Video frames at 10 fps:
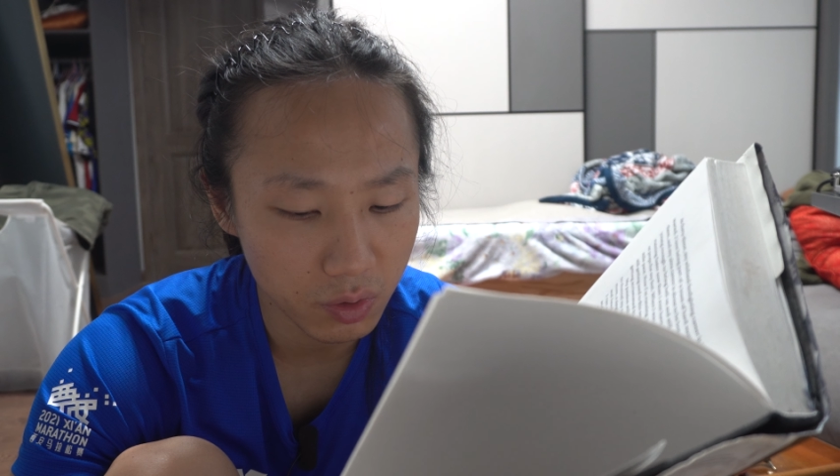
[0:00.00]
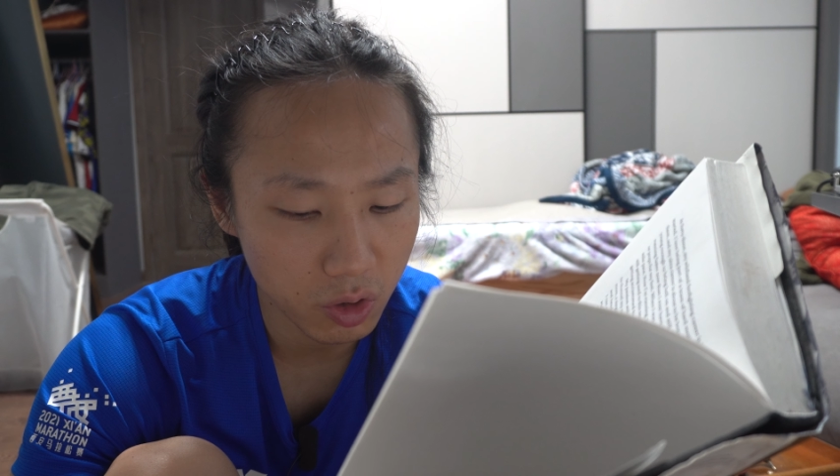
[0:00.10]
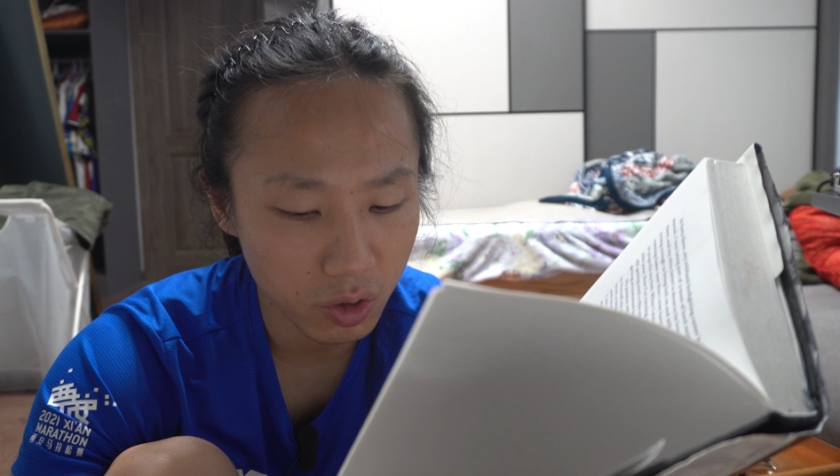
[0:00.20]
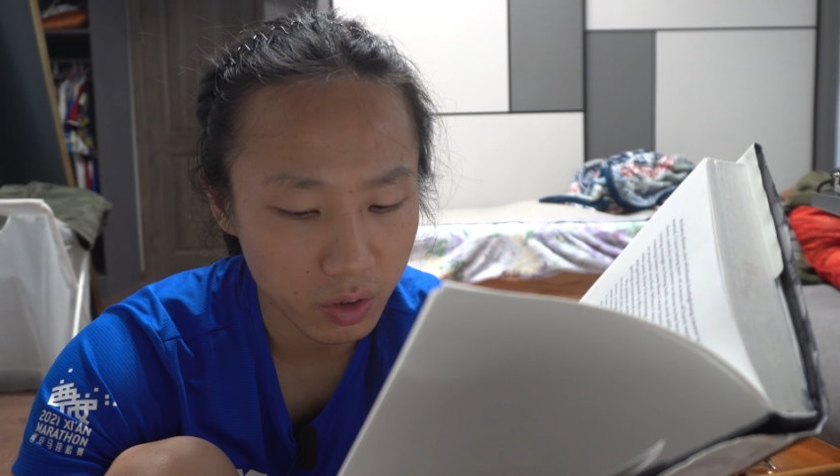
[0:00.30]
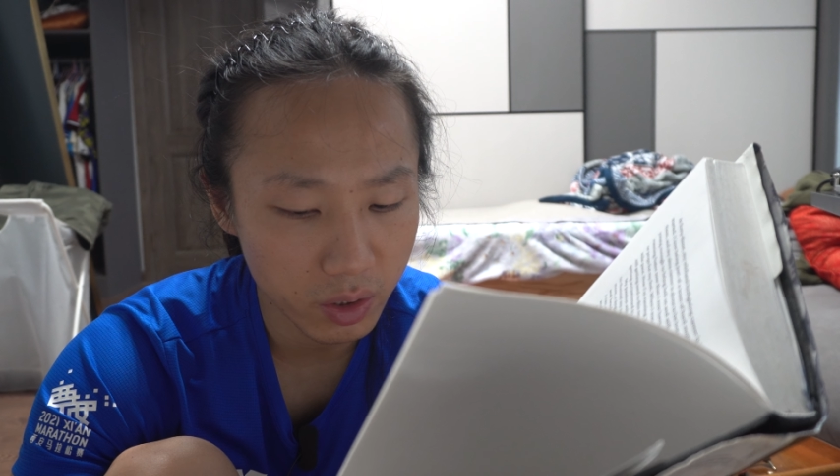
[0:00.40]

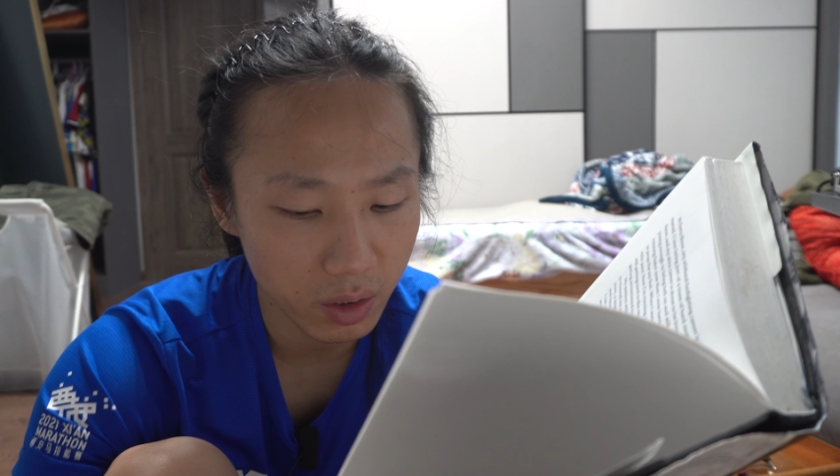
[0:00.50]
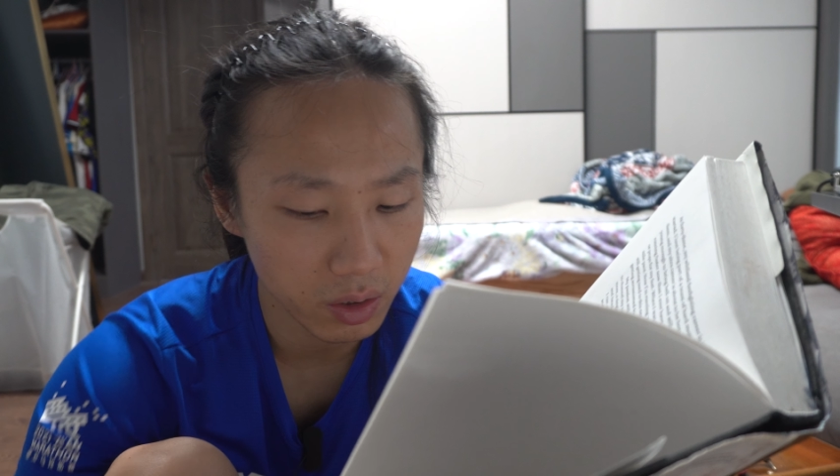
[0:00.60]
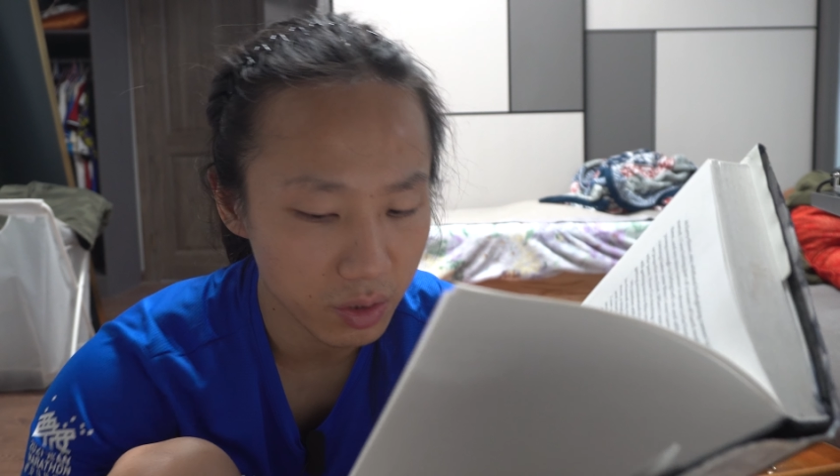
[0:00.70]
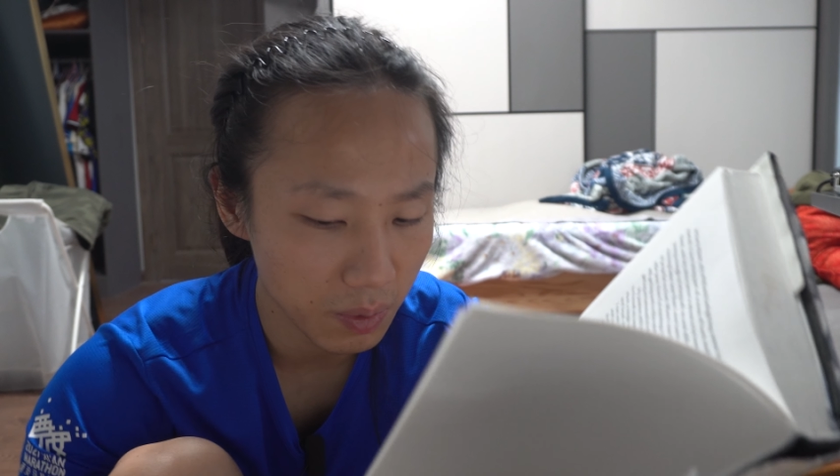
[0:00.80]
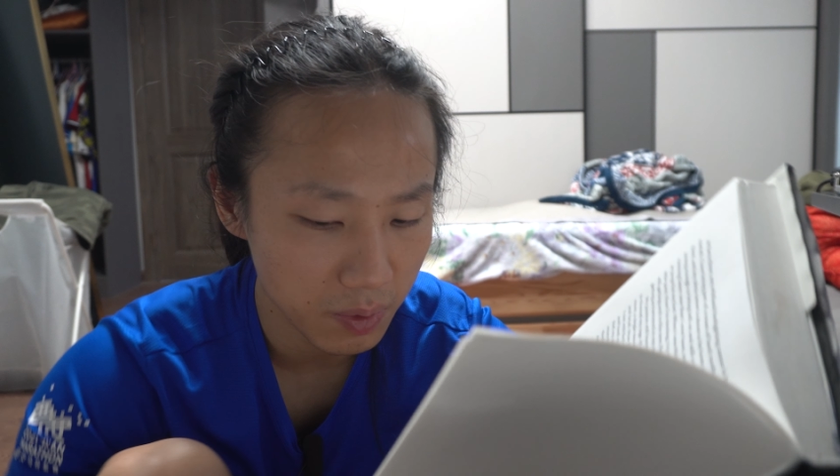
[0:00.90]
turn down
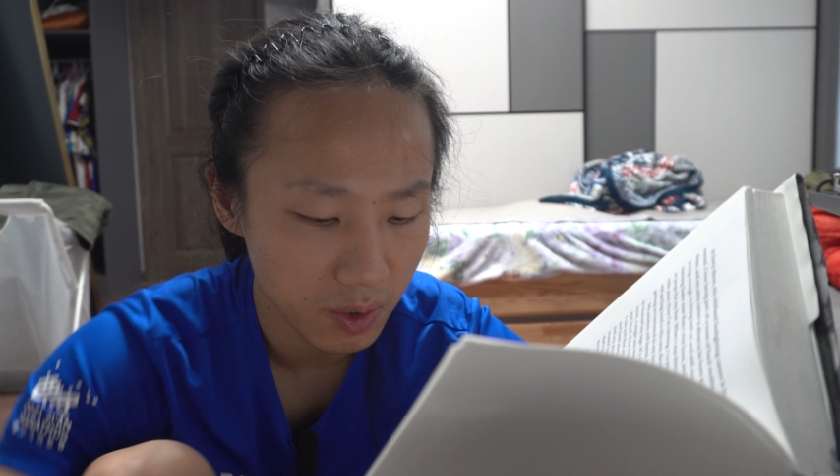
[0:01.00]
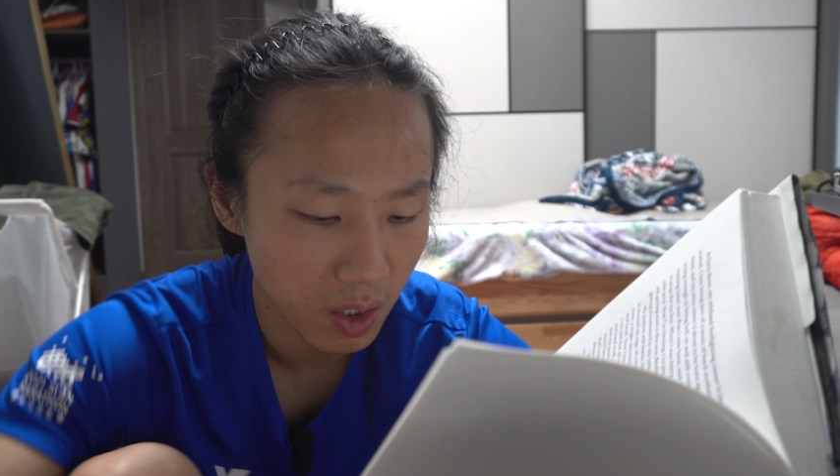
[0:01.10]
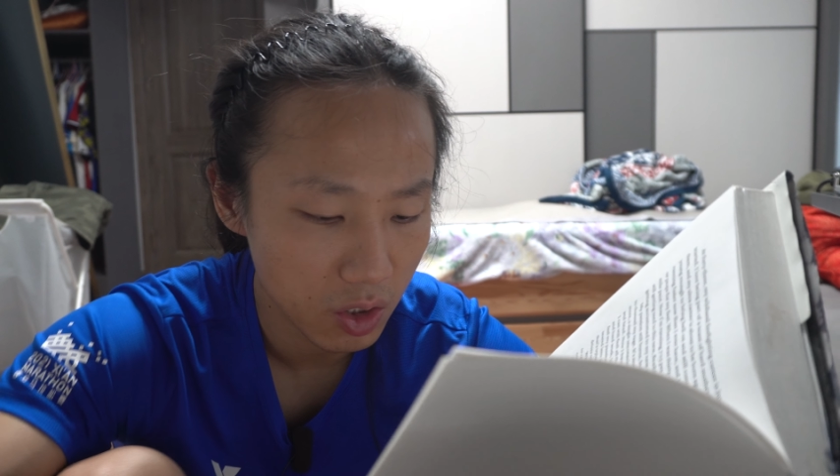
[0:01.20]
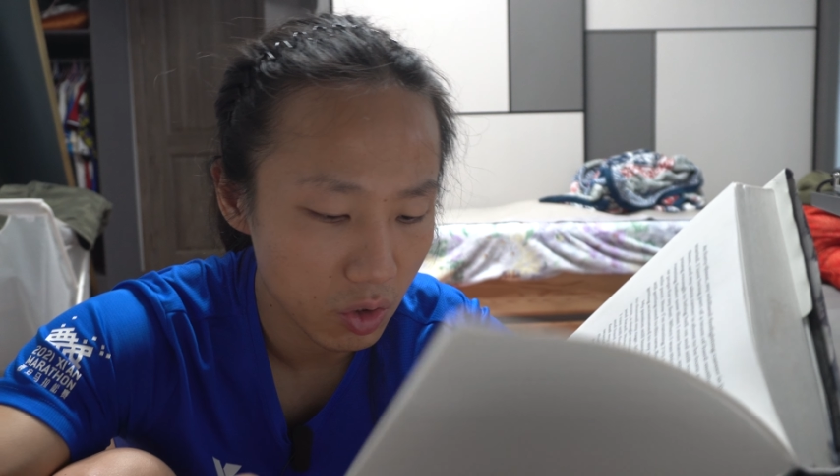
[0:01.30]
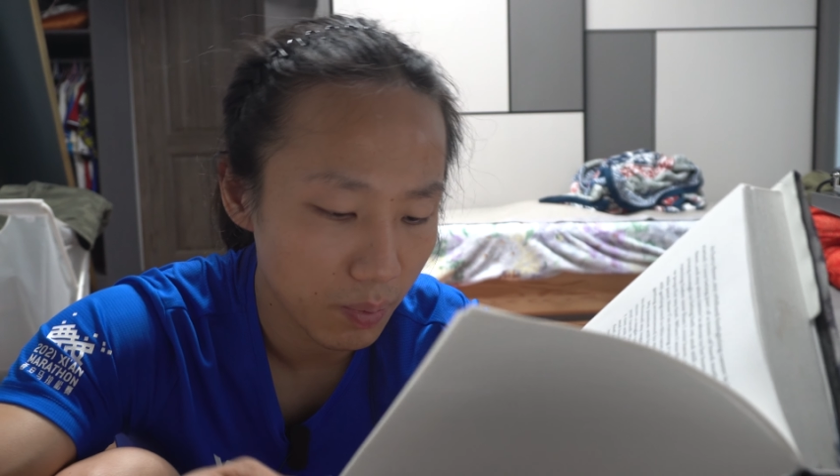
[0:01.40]
a substantial